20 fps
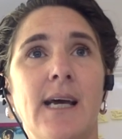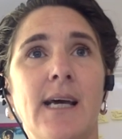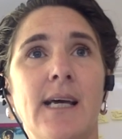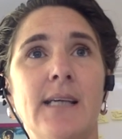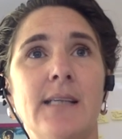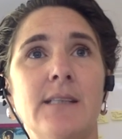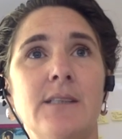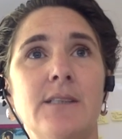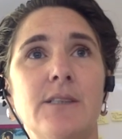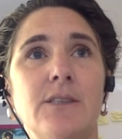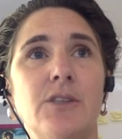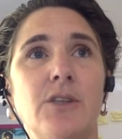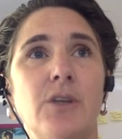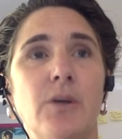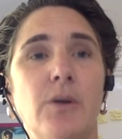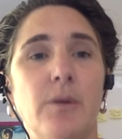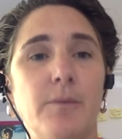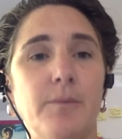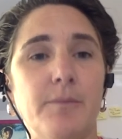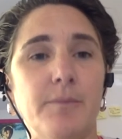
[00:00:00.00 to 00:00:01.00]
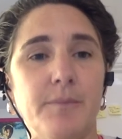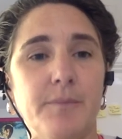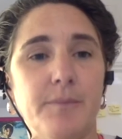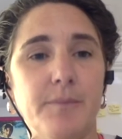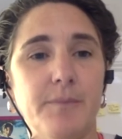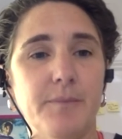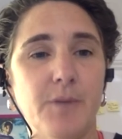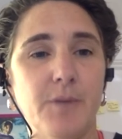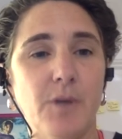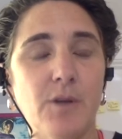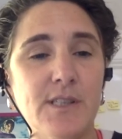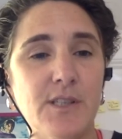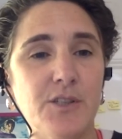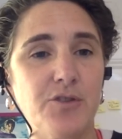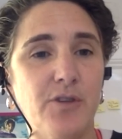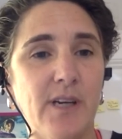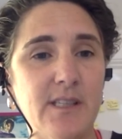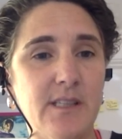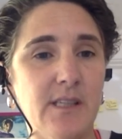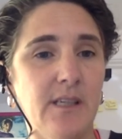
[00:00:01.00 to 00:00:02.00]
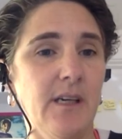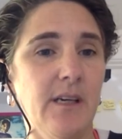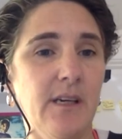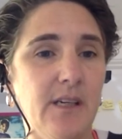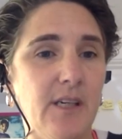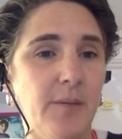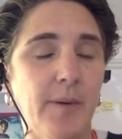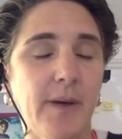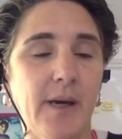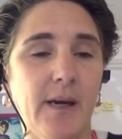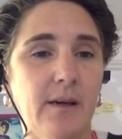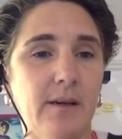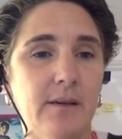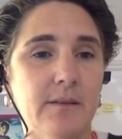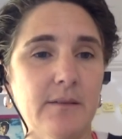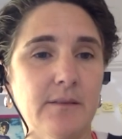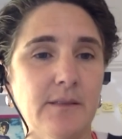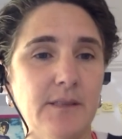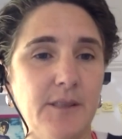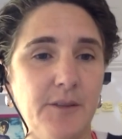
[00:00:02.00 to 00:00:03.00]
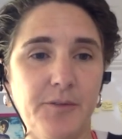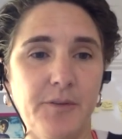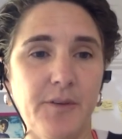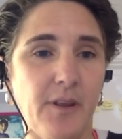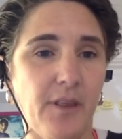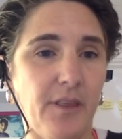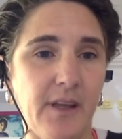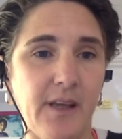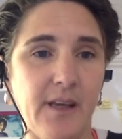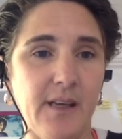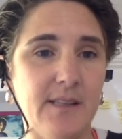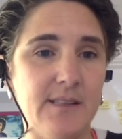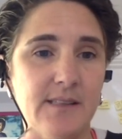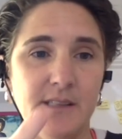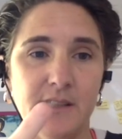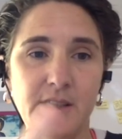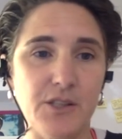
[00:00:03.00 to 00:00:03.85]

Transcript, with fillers: and, you know, I'm constantly trying to learn about different things,